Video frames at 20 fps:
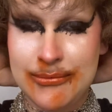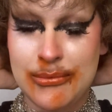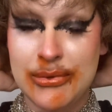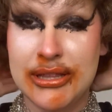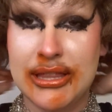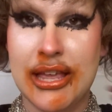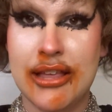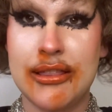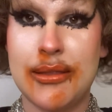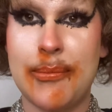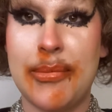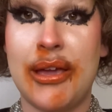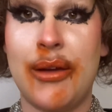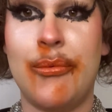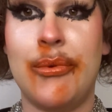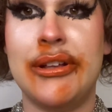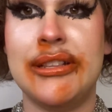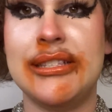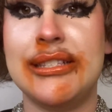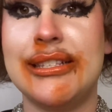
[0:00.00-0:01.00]
without the big
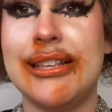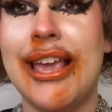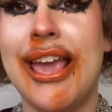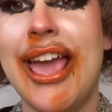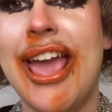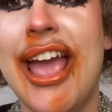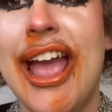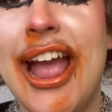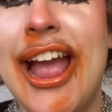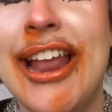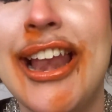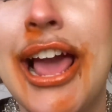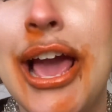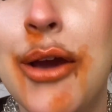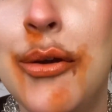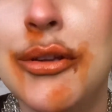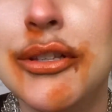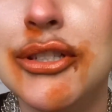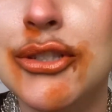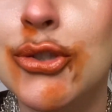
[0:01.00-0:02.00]
ones. And I
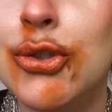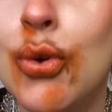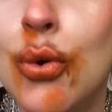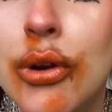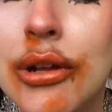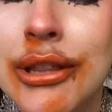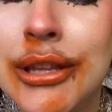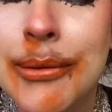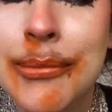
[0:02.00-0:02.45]
was sorely